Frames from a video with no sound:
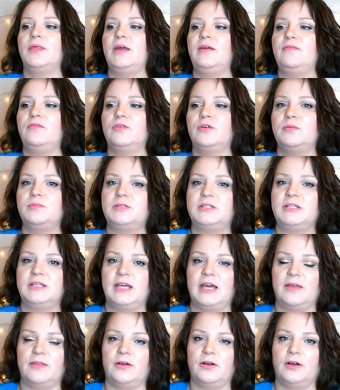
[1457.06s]
They've grouped
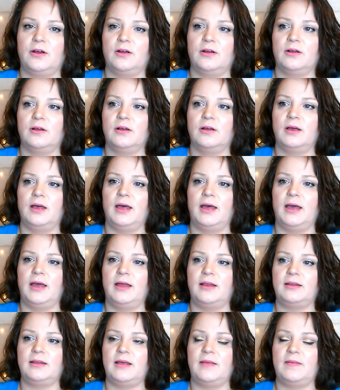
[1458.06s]
together
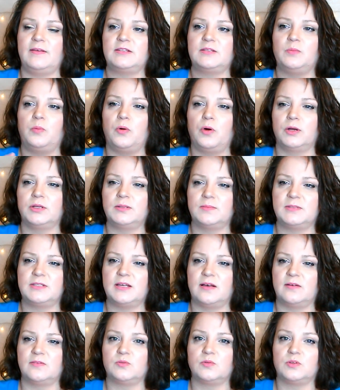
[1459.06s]
and they support
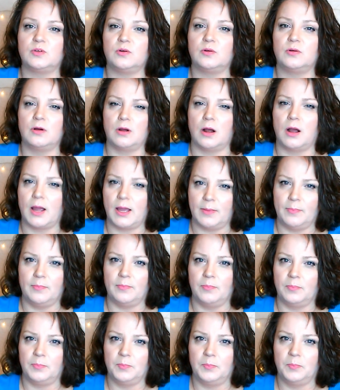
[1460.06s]
themselves with
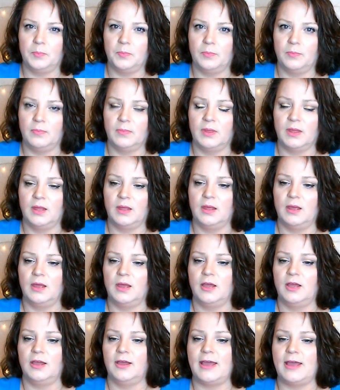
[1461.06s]
crime
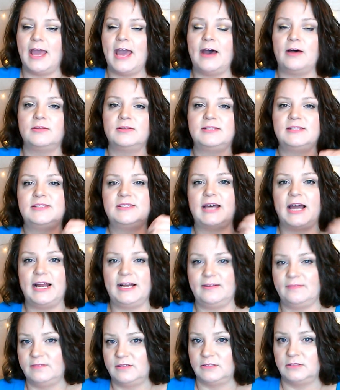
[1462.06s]

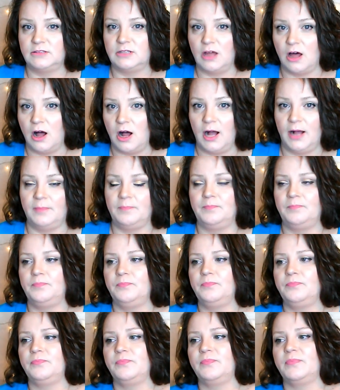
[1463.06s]
outside of the law.
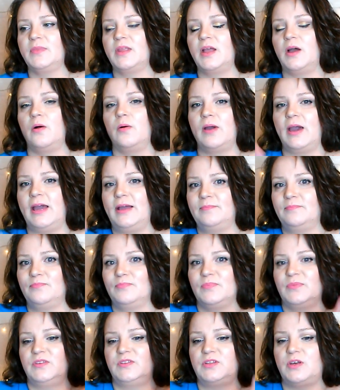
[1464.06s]
Okay,
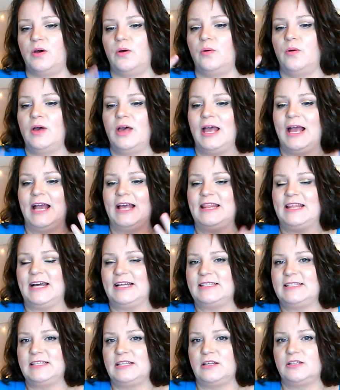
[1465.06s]
so
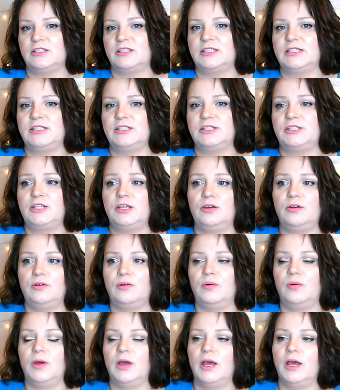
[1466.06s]
that's another thing
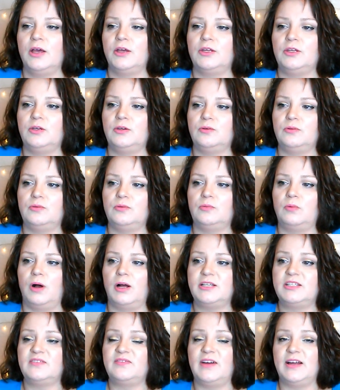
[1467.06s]
too. You
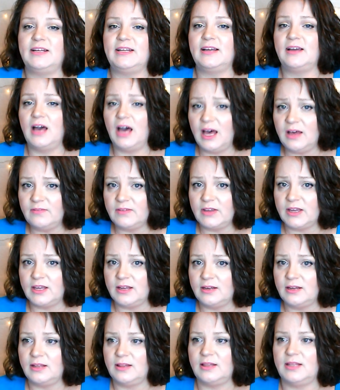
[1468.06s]
want to find a
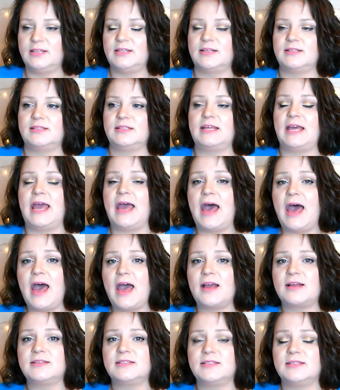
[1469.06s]
coven that doesn't
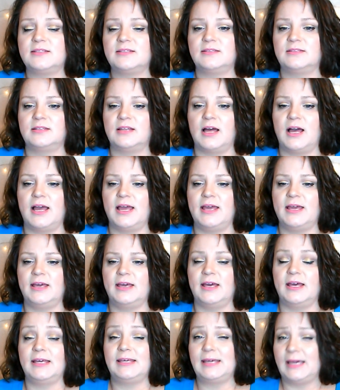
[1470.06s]
act
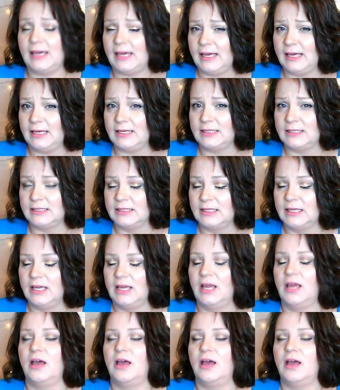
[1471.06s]
like a gang,